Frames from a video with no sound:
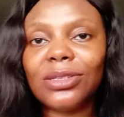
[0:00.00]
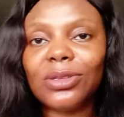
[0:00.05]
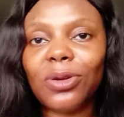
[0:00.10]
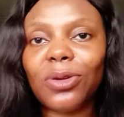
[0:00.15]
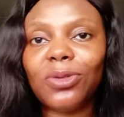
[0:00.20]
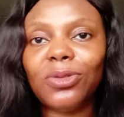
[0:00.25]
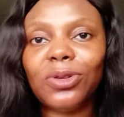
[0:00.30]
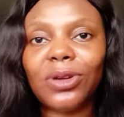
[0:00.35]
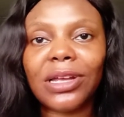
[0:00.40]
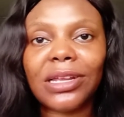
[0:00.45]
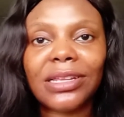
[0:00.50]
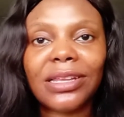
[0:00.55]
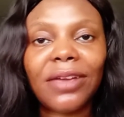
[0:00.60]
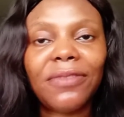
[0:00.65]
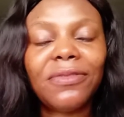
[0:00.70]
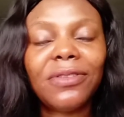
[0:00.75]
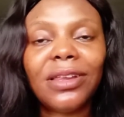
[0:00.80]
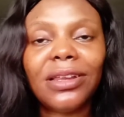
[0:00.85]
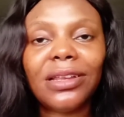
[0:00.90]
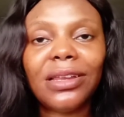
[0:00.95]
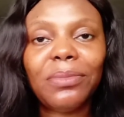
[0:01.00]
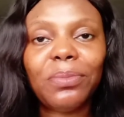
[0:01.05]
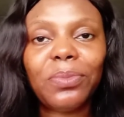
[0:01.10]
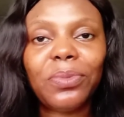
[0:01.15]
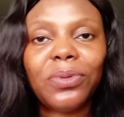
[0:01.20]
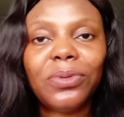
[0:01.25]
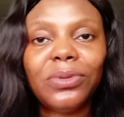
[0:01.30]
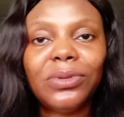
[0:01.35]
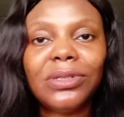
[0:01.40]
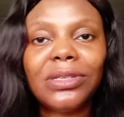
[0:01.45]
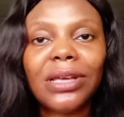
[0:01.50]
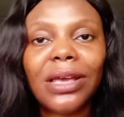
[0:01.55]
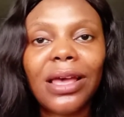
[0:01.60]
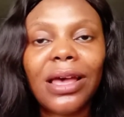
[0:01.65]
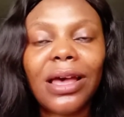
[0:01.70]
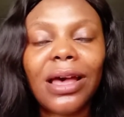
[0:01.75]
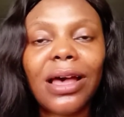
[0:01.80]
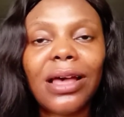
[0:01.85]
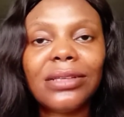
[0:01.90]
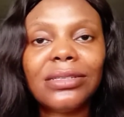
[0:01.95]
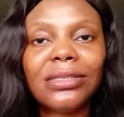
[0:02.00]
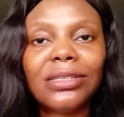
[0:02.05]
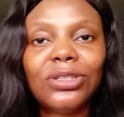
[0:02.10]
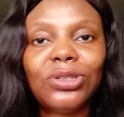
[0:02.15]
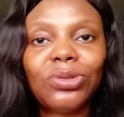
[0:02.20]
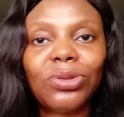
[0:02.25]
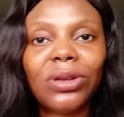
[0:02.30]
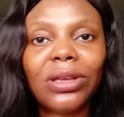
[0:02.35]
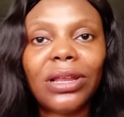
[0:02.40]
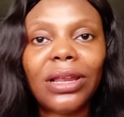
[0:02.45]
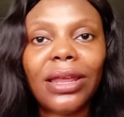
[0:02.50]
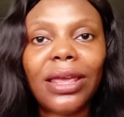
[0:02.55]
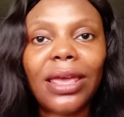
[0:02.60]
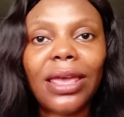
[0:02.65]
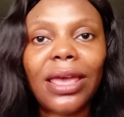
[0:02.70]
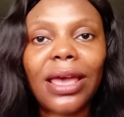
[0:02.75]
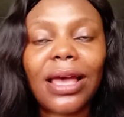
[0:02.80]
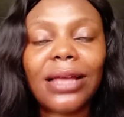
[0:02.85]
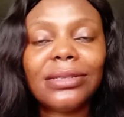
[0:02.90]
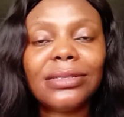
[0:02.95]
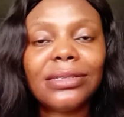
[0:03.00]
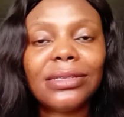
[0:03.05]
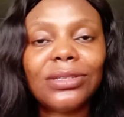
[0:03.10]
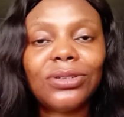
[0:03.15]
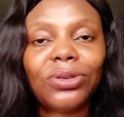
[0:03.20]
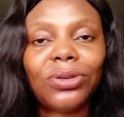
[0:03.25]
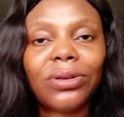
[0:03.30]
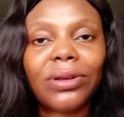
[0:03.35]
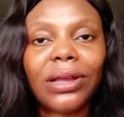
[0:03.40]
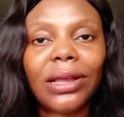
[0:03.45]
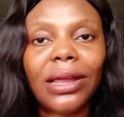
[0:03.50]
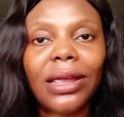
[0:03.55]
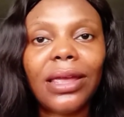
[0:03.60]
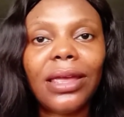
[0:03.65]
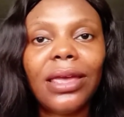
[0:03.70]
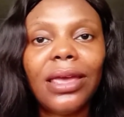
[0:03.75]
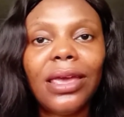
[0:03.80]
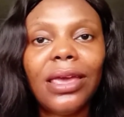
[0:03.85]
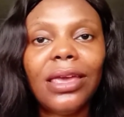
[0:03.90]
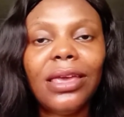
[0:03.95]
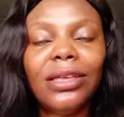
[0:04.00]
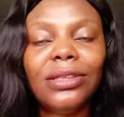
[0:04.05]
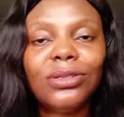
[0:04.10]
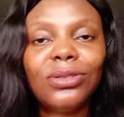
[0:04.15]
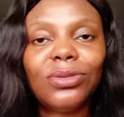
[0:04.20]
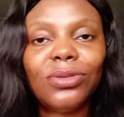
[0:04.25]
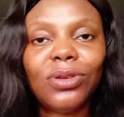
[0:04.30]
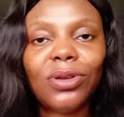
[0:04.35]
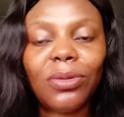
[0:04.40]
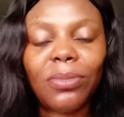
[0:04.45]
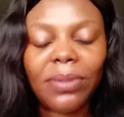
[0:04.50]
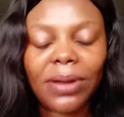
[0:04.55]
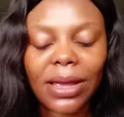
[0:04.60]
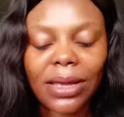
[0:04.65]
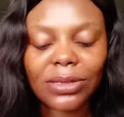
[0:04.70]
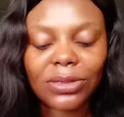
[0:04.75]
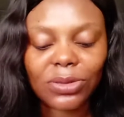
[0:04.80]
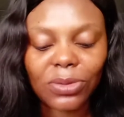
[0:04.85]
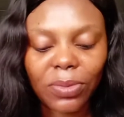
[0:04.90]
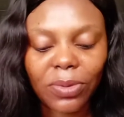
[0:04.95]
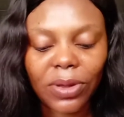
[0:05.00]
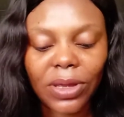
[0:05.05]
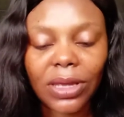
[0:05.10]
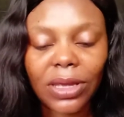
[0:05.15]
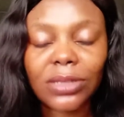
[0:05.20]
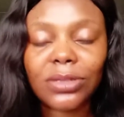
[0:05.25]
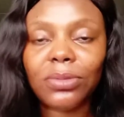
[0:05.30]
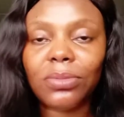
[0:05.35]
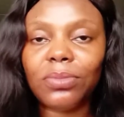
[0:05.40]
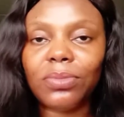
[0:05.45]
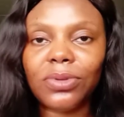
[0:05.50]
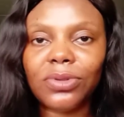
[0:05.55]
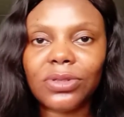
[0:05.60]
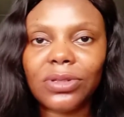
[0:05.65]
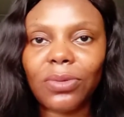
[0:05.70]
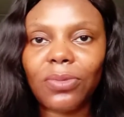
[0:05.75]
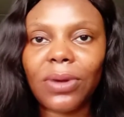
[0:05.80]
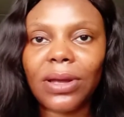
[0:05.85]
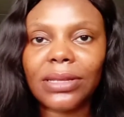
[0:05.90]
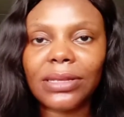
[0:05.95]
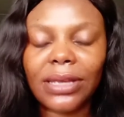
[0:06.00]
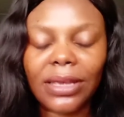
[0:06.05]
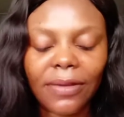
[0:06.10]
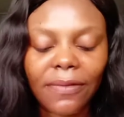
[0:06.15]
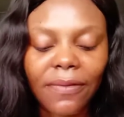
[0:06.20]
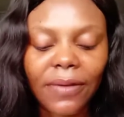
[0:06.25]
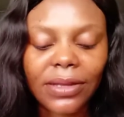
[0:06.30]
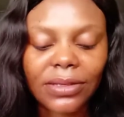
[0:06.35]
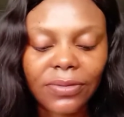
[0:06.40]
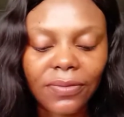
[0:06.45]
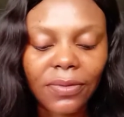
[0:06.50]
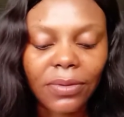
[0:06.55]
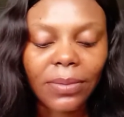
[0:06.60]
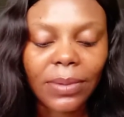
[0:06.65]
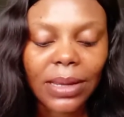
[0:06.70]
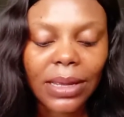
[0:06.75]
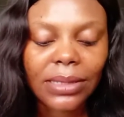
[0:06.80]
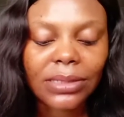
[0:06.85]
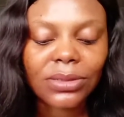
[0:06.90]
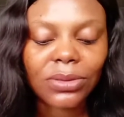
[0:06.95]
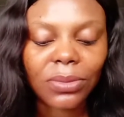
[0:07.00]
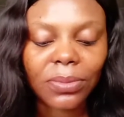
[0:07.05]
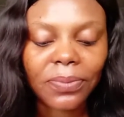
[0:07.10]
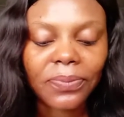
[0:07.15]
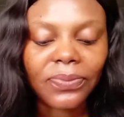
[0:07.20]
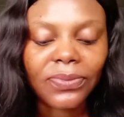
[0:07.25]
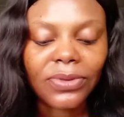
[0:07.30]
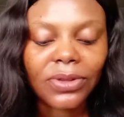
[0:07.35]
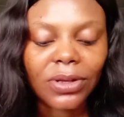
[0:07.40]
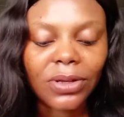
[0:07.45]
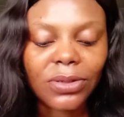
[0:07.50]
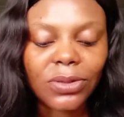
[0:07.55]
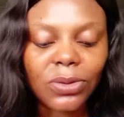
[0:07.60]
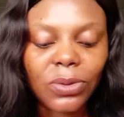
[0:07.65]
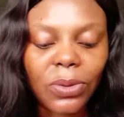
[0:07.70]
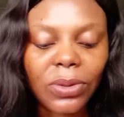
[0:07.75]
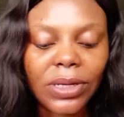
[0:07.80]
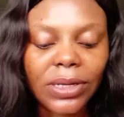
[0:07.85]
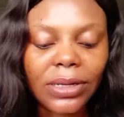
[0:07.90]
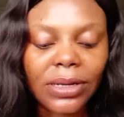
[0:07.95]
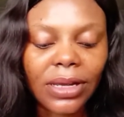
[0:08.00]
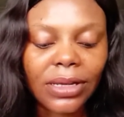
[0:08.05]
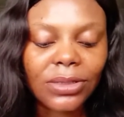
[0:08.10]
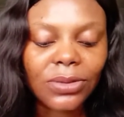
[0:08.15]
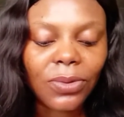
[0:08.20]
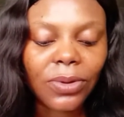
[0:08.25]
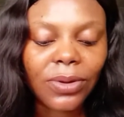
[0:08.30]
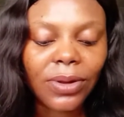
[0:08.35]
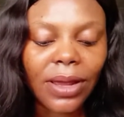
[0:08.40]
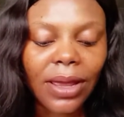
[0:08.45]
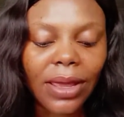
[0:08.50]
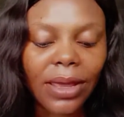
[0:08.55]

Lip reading: So you can definitely put Citral Clear, add Citral Clear into your black soap. Okay, to boost the whitening effect of your black soap. So the next one